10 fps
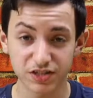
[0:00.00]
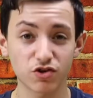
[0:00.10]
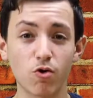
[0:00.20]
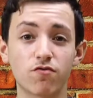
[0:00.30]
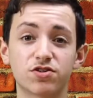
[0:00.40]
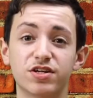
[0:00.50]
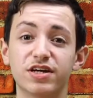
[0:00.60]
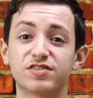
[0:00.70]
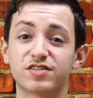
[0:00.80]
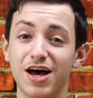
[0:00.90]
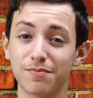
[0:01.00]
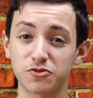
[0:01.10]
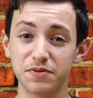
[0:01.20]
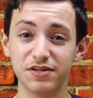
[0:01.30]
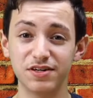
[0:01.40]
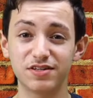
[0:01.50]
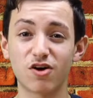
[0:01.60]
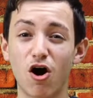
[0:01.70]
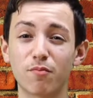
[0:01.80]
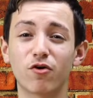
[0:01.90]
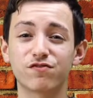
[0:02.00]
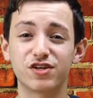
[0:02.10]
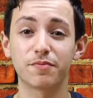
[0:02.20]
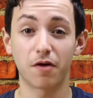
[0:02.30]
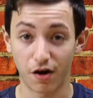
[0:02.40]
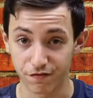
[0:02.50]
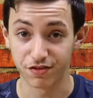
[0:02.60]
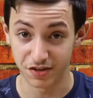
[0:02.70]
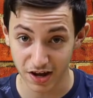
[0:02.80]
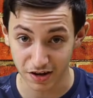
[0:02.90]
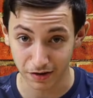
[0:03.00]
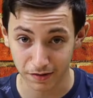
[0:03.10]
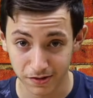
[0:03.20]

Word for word: let's go over today's top speed needs automotive tip of the day.